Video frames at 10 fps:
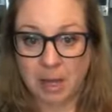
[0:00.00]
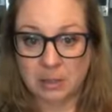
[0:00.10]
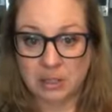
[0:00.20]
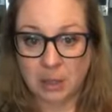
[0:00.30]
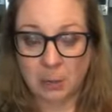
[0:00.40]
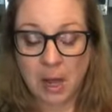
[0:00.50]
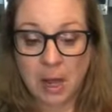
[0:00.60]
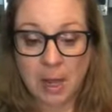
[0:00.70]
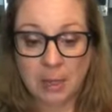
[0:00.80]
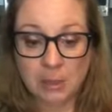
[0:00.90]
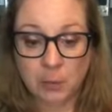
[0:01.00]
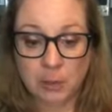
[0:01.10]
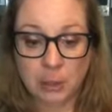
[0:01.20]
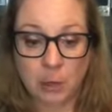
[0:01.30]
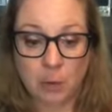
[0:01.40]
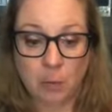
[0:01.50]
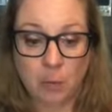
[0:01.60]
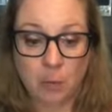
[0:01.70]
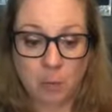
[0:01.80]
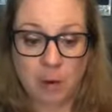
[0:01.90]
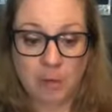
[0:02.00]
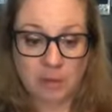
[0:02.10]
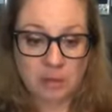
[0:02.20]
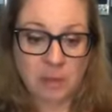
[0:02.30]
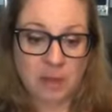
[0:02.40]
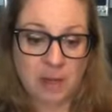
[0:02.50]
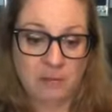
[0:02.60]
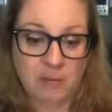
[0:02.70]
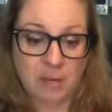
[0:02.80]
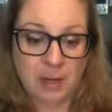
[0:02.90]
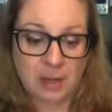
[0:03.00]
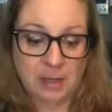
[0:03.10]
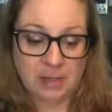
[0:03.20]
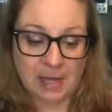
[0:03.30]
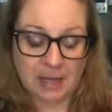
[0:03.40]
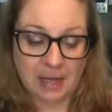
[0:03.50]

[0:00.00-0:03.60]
So I don't really know where this one came from exactly.